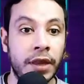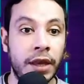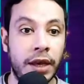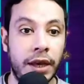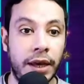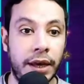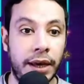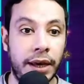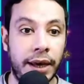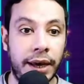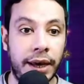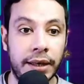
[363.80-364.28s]

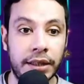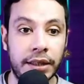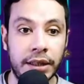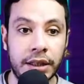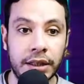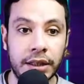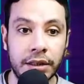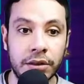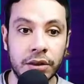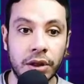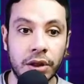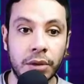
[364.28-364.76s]
And
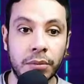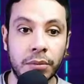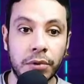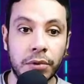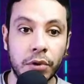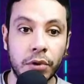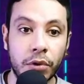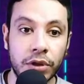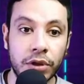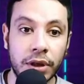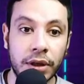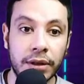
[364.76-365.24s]
here
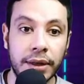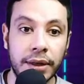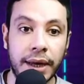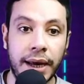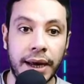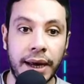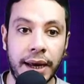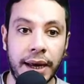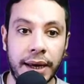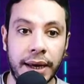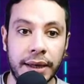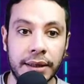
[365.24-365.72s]
employer
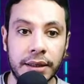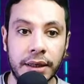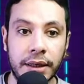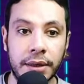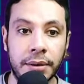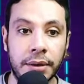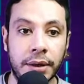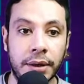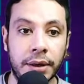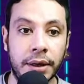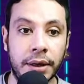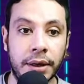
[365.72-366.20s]
and
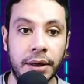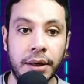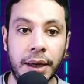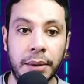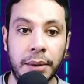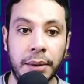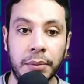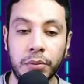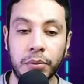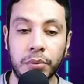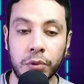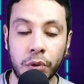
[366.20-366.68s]

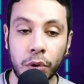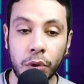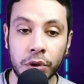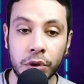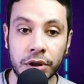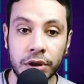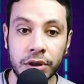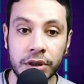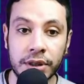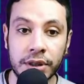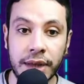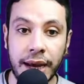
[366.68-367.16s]

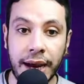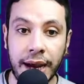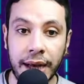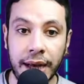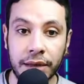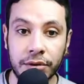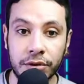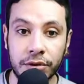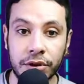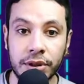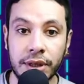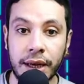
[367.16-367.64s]
employer's
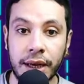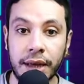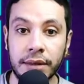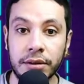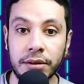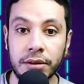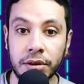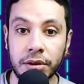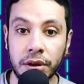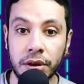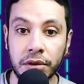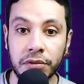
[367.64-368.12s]
address
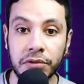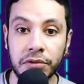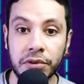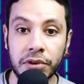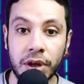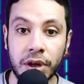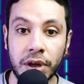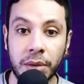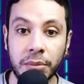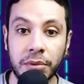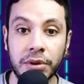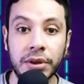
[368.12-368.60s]
and telephone
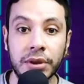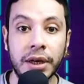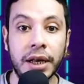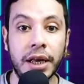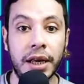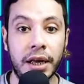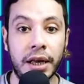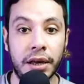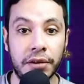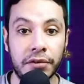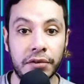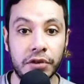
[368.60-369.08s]
number.
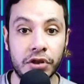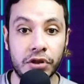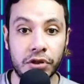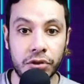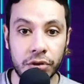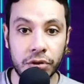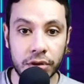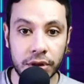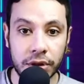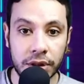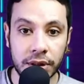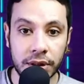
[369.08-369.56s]
If a
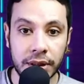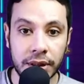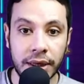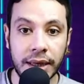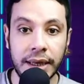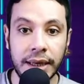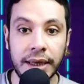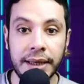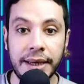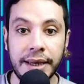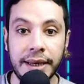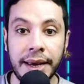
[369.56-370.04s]
student,
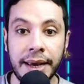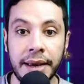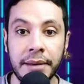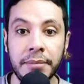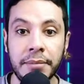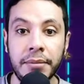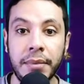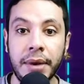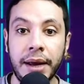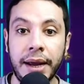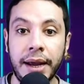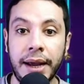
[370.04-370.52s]

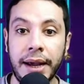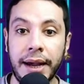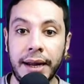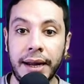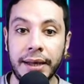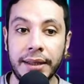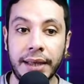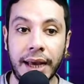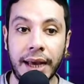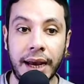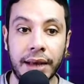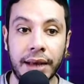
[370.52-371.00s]
name
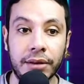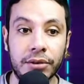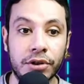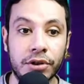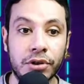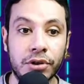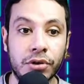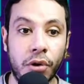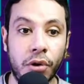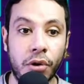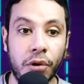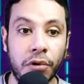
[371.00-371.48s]
and
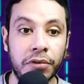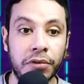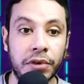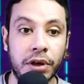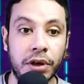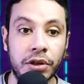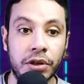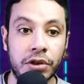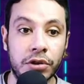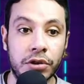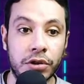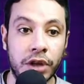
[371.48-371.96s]
address of
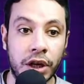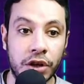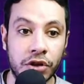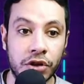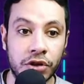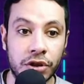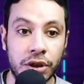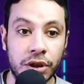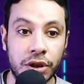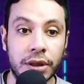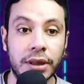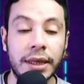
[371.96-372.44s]

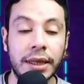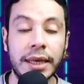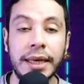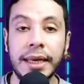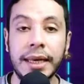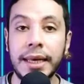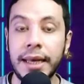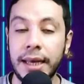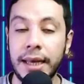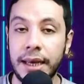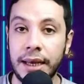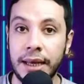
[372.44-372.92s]
educational
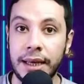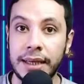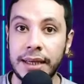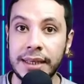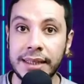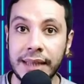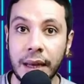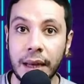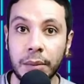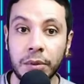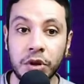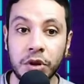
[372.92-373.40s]

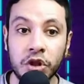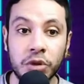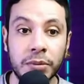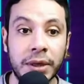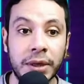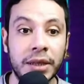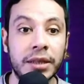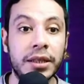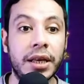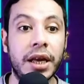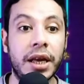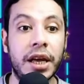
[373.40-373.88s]

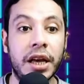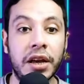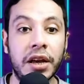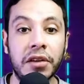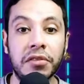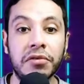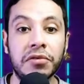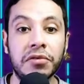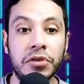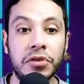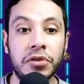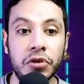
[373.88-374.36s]
establishment.
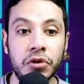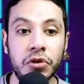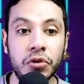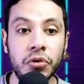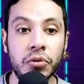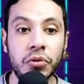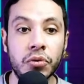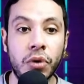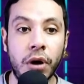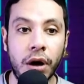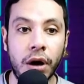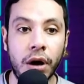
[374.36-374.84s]
If
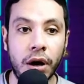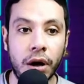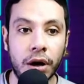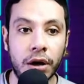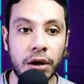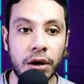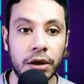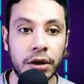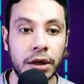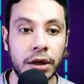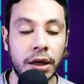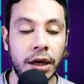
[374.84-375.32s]
you
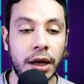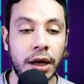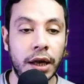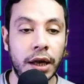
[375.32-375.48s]
are